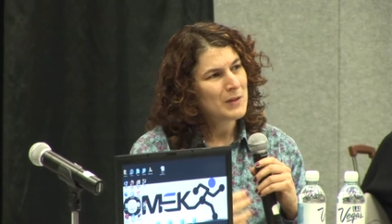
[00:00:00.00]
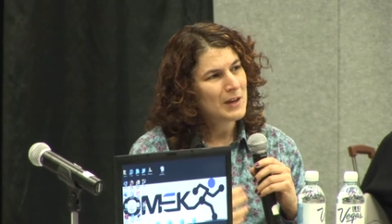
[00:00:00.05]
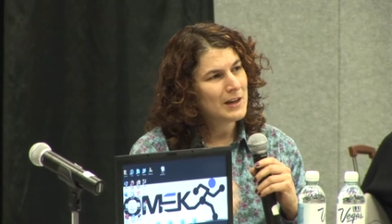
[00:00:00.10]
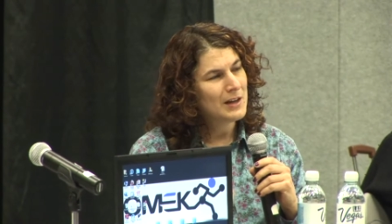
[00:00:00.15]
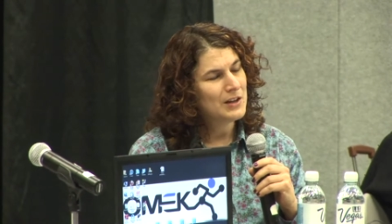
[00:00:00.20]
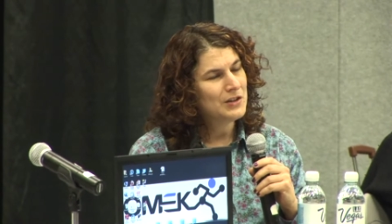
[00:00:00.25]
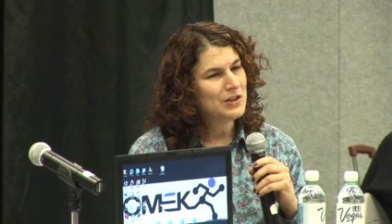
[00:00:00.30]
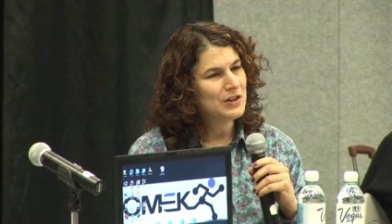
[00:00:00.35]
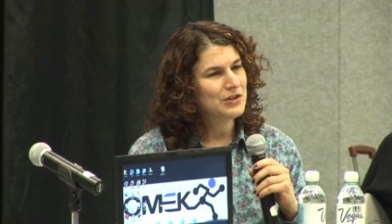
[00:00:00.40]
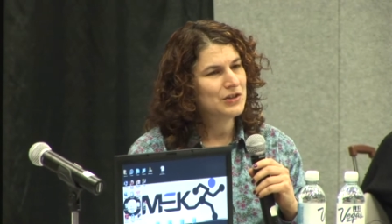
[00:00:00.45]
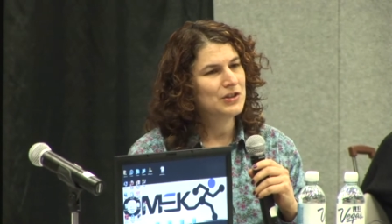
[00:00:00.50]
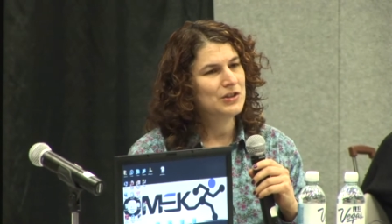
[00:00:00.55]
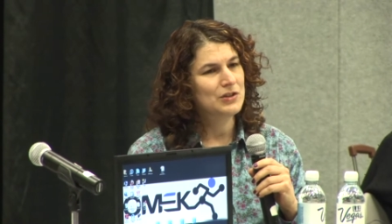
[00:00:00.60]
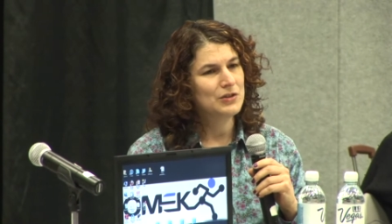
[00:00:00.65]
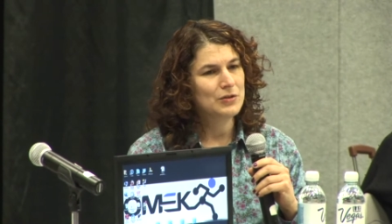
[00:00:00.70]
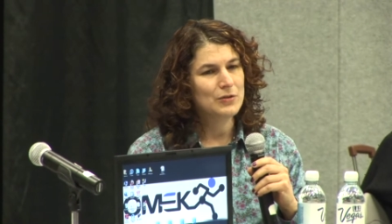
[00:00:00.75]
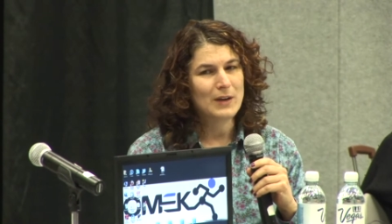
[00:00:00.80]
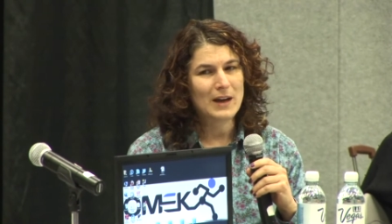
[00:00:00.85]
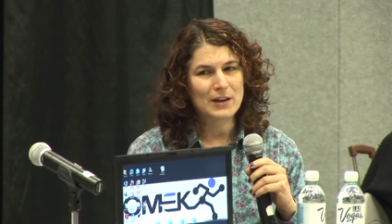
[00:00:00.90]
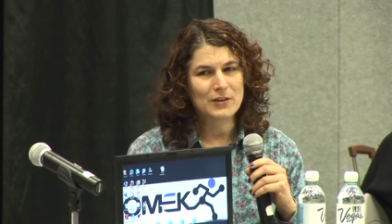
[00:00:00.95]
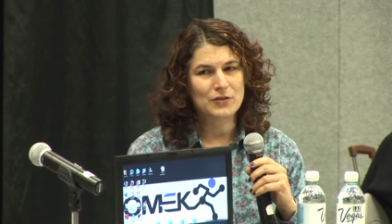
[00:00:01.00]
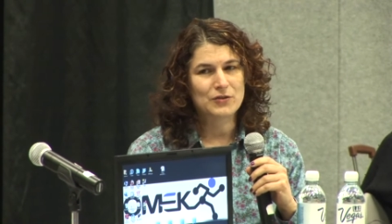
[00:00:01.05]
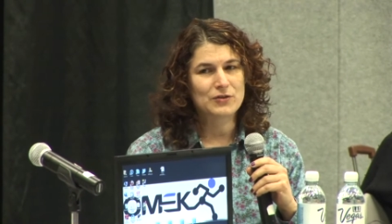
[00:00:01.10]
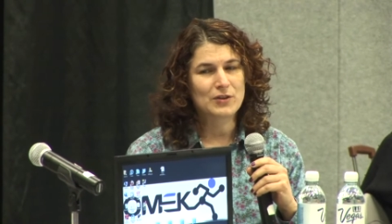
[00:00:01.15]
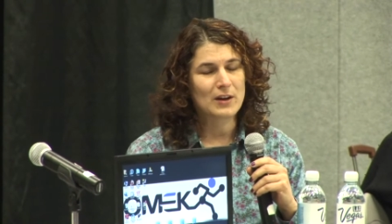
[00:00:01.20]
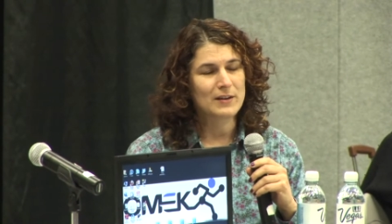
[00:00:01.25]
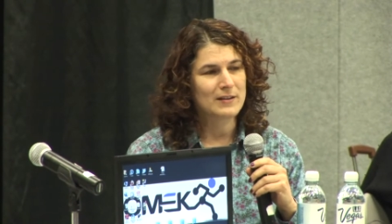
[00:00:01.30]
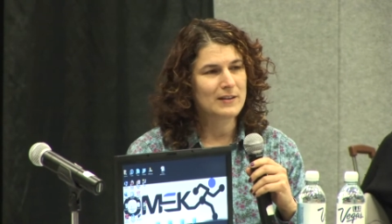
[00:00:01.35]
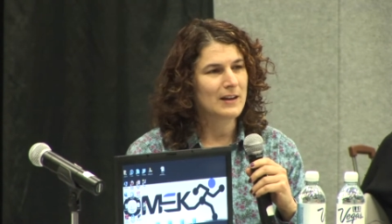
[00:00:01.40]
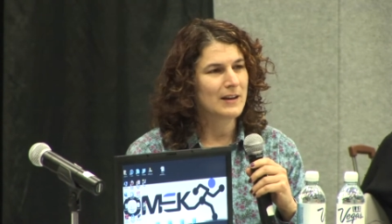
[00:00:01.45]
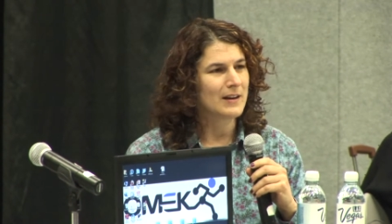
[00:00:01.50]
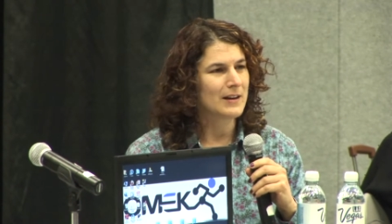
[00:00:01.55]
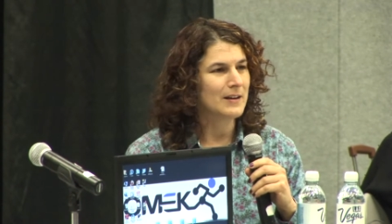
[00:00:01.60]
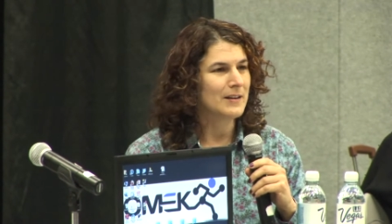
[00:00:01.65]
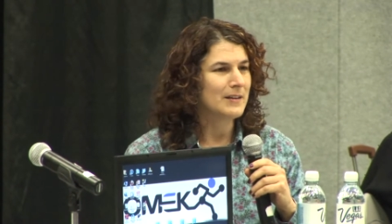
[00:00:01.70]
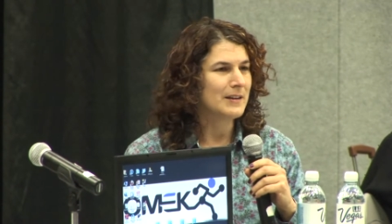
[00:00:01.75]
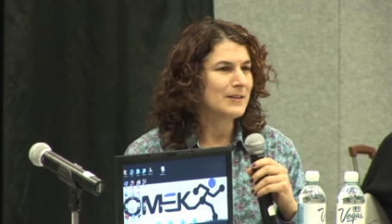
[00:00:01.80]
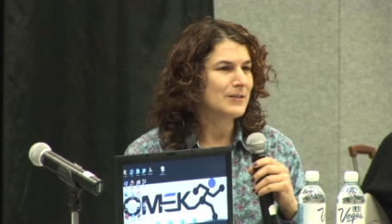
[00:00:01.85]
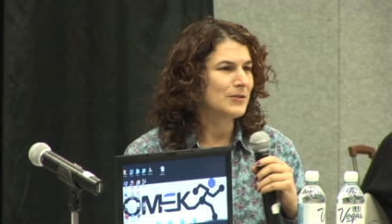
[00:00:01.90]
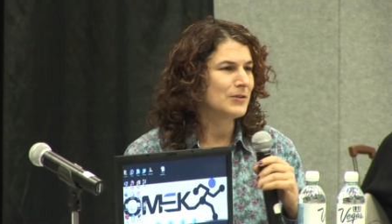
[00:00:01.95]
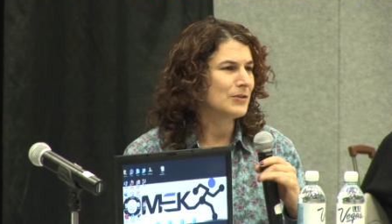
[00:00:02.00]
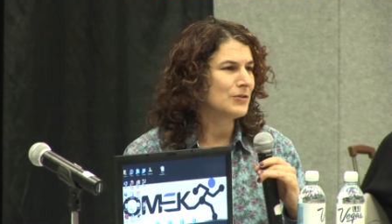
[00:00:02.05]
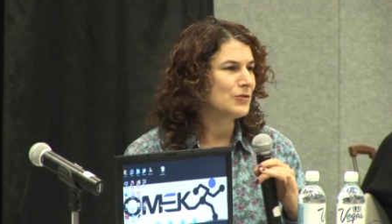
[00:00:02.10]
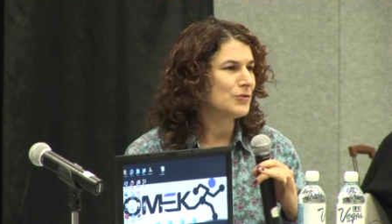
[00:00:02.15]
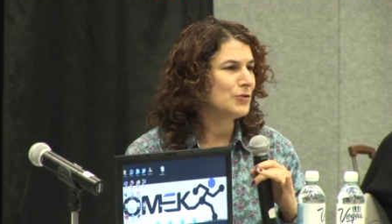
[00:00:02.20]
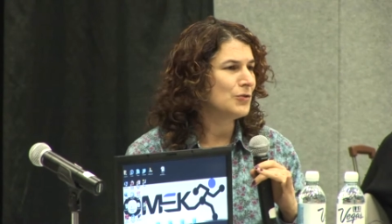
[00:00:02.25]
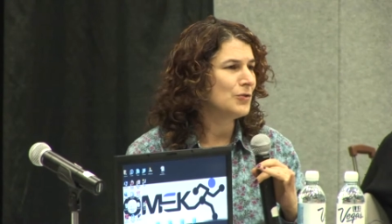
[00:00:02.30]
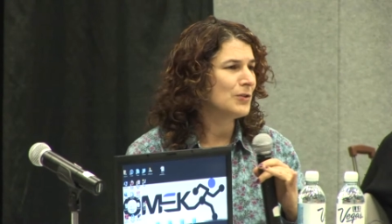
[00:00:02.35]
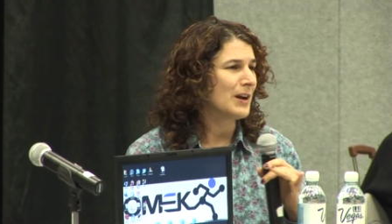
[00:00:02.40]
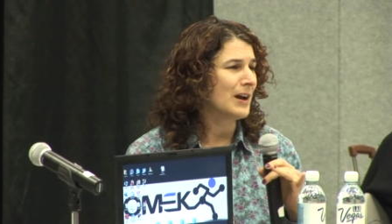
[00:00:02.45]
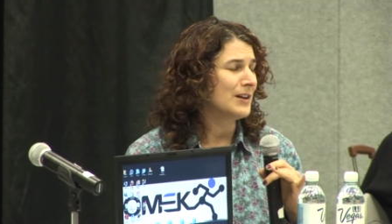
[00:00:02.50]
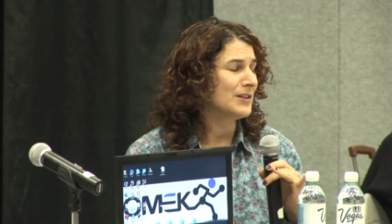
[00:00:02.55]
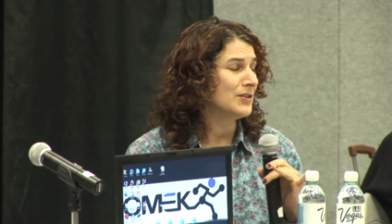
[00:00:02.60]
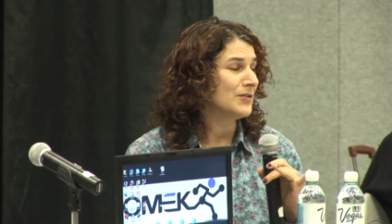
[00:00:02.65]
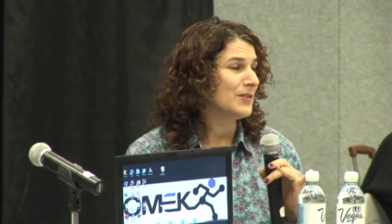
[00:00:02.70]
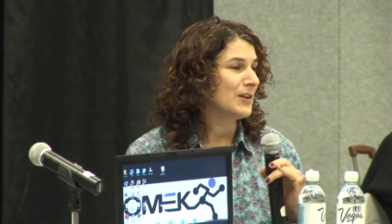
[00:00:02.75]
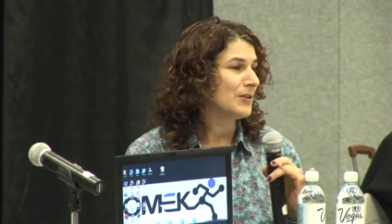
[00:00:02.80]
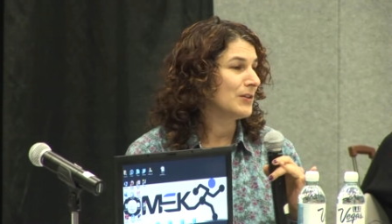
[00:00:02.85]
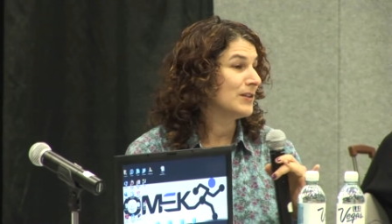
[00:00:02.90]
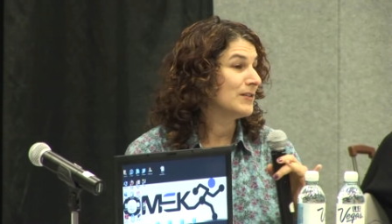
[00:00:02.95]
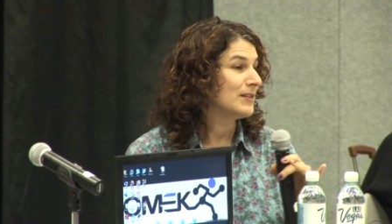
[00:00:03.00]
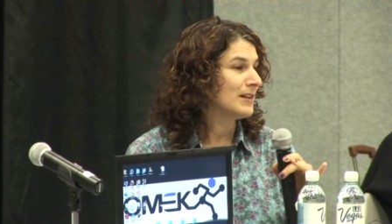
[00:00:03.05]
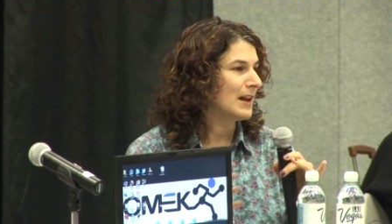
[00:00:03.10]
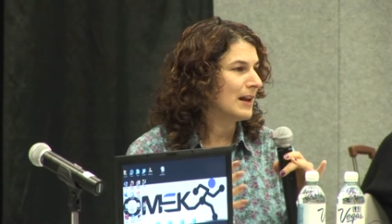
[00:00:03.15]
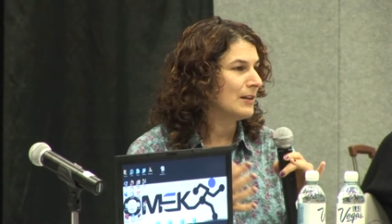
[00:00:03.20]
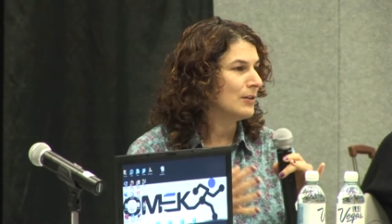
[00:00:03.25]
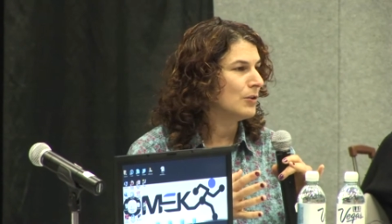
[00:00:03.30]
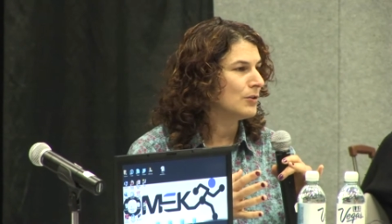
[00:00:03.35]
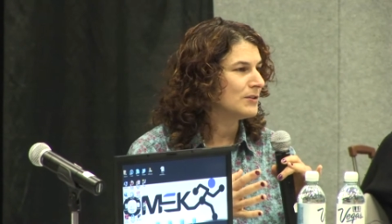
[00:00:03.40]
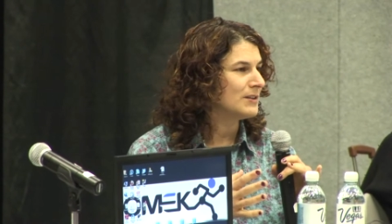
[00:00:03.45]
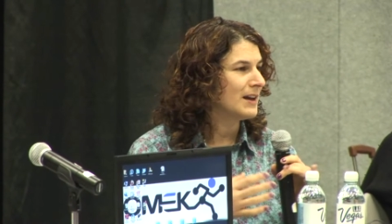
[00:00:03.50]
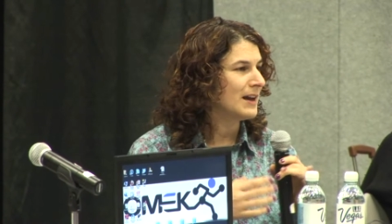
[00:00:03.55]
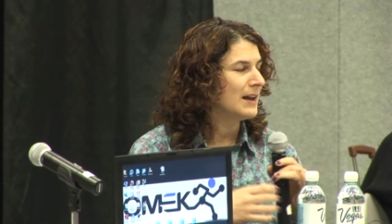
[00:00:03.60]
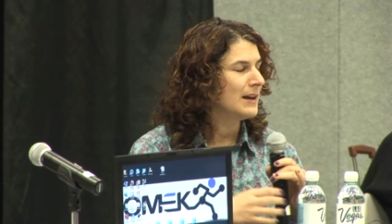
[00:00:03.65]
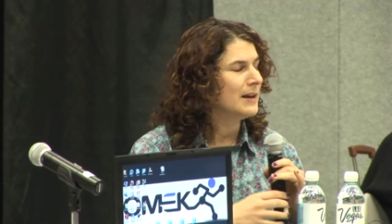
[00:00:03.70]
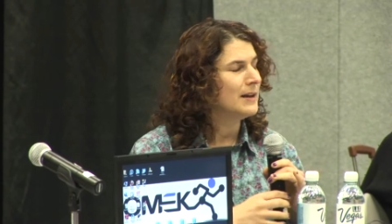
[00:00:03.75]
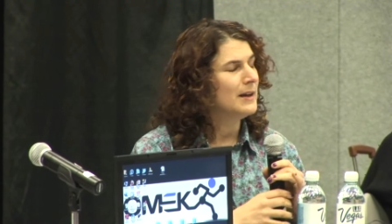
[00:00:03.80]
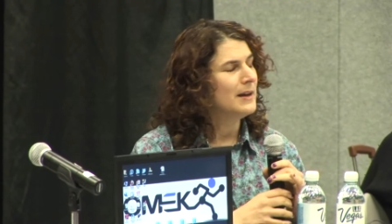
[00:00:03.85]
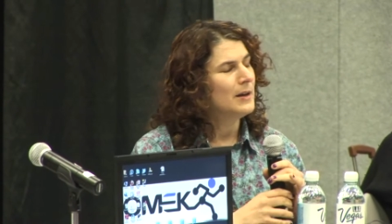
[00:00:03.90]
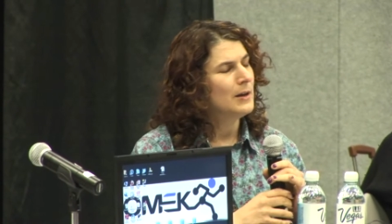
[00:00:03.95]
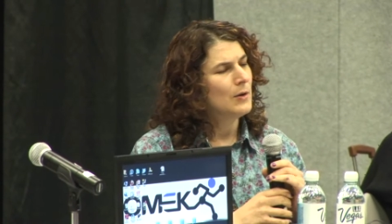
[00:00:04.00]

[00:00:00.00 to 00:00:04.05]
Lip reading: in addition to exercise and that kind of thing, so there's two kinds of areas that I looked at.